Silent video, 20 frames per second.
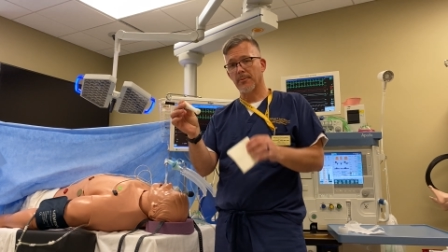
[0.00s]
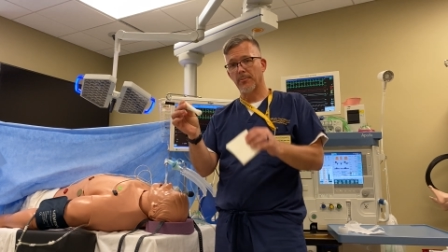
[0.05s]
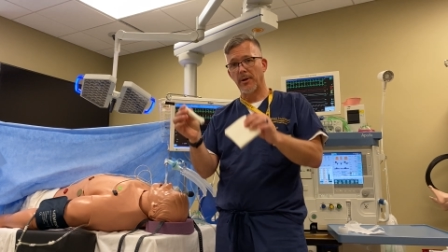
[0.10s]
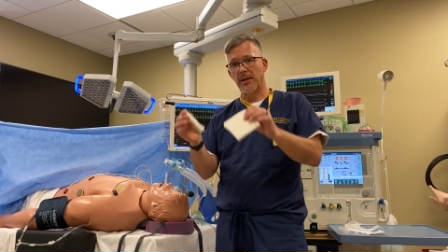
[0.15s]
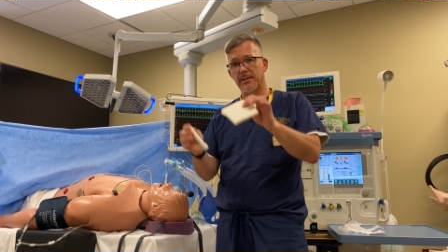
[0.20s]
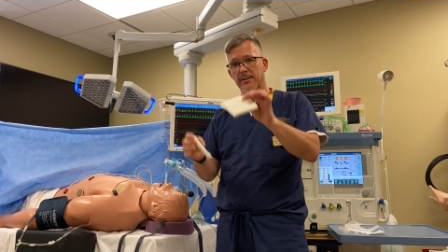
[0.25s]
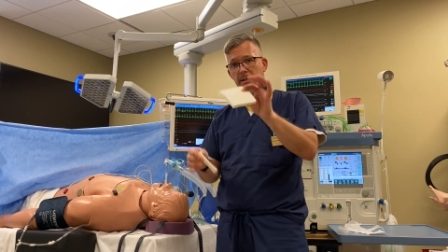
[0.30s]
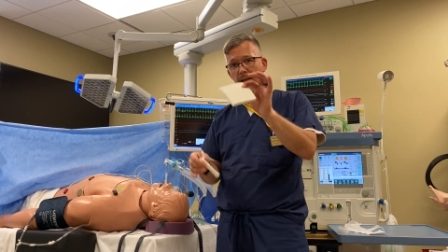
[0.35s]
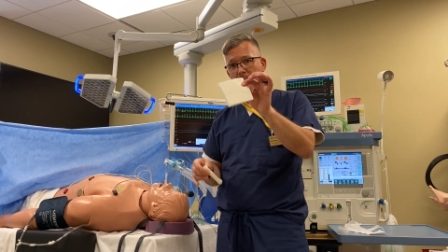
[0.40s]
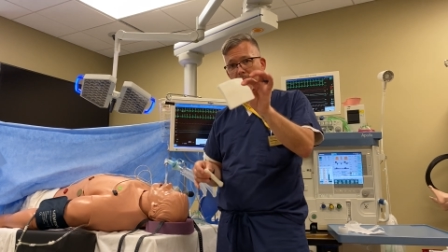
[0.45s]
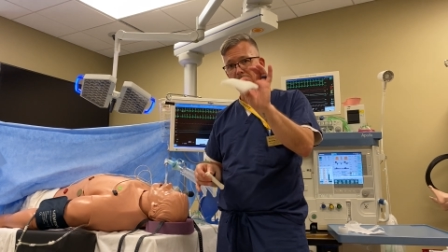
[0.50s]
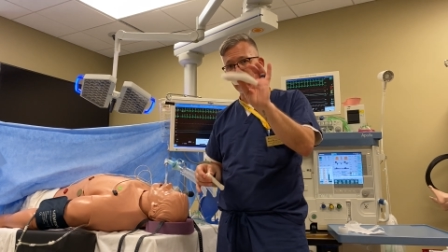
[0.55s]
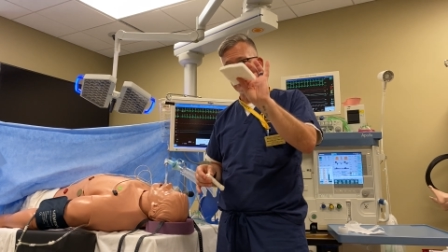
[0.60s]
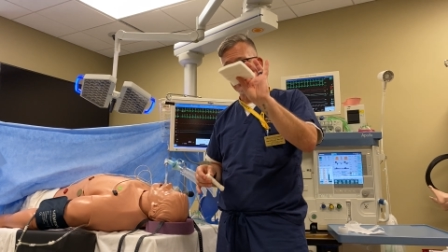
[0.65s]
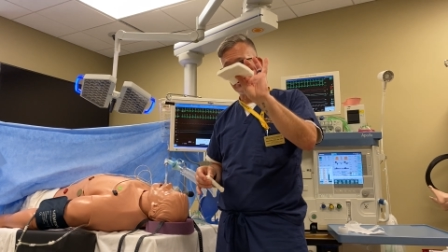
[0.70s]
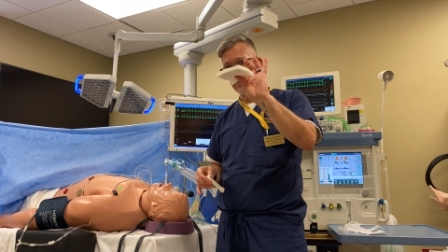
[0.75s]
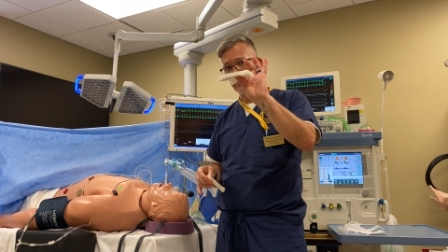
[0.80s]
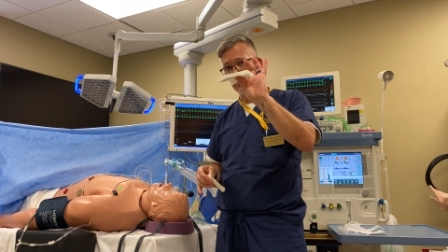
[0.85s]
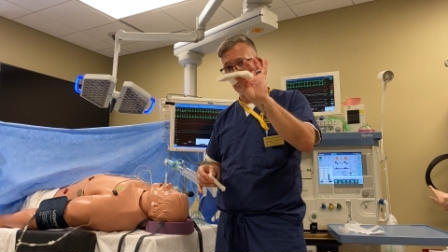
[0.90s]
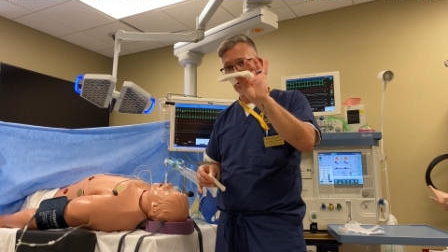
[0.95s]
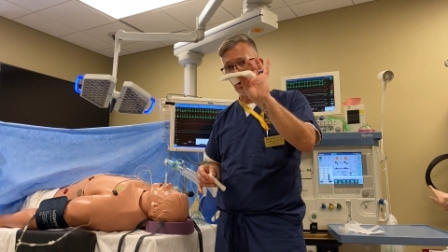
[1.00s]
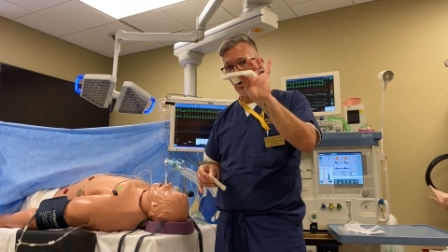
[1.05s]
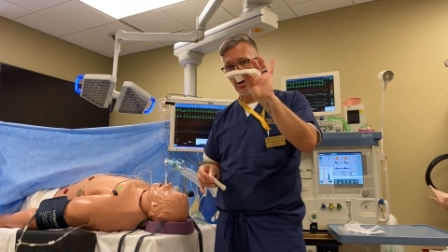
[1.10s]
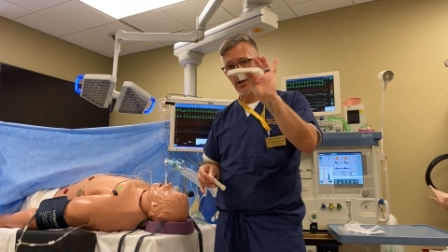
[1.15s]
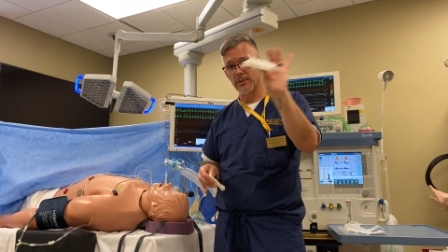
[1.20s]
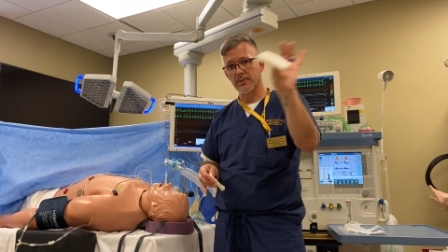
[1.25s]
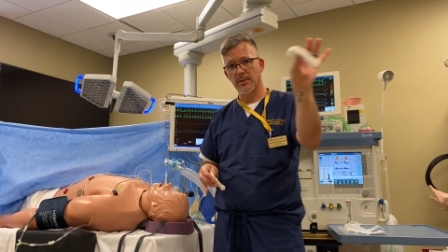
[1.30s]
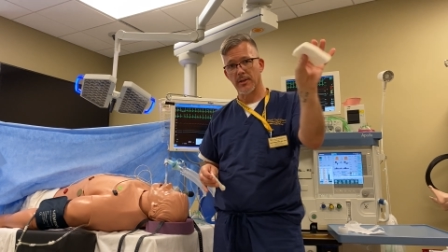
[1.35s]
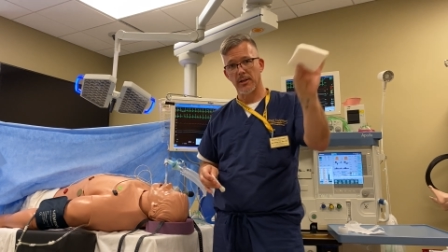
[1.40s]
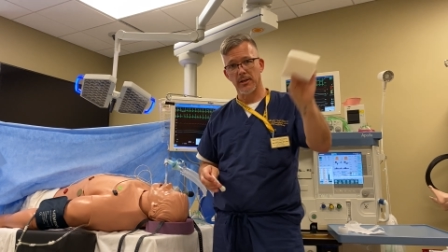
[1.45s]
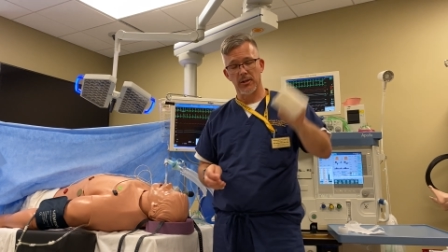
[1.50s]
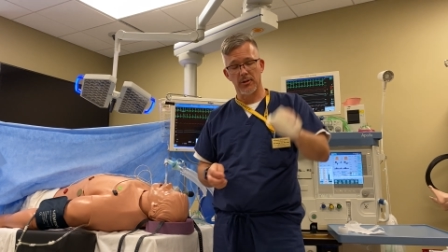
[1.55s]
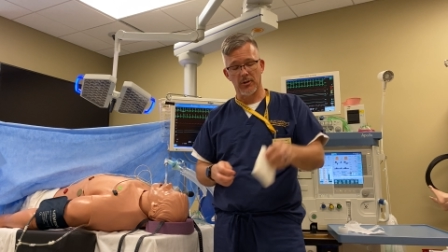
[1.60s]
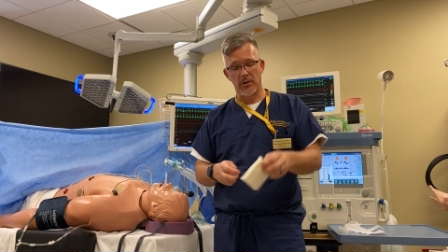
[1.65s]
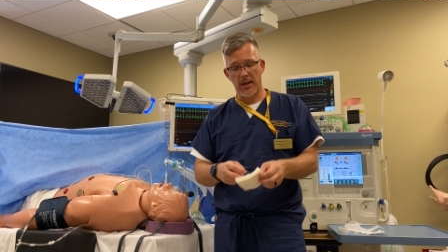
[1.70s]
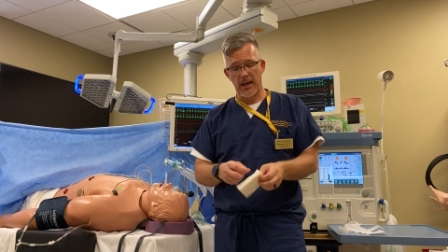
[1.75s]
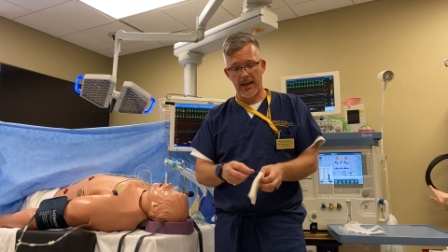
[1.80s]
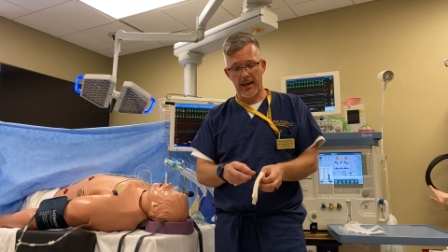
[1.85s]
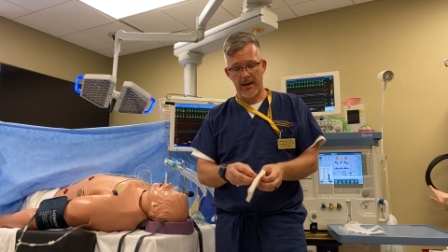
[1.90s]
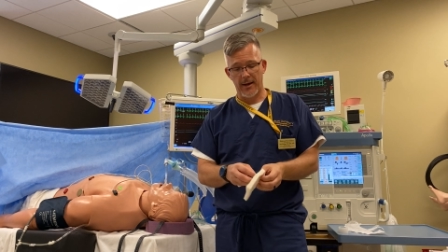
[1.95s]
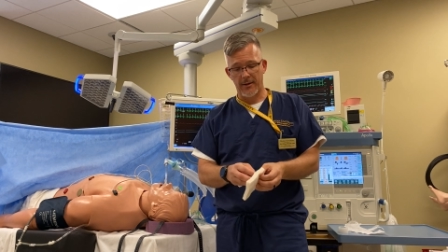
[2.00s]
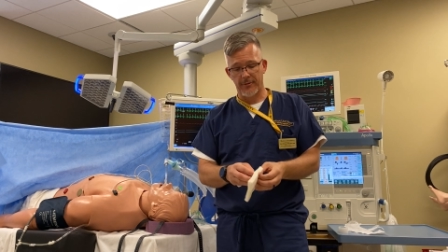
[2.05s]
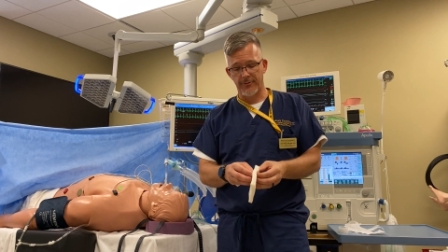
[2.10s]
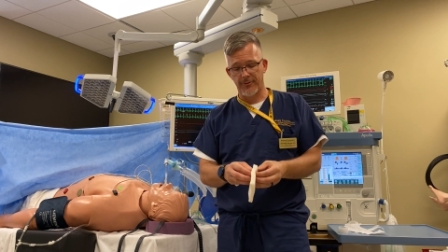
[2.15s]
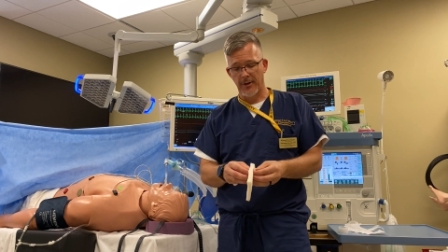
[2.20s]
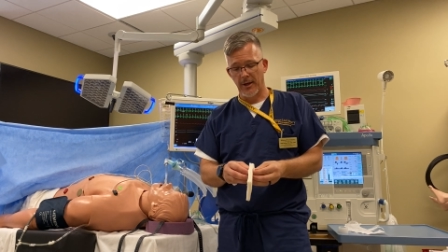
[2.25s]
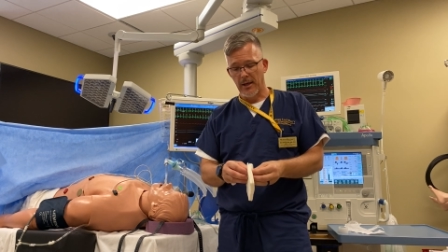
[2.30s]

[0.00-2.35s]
by taking some gauze that you'll have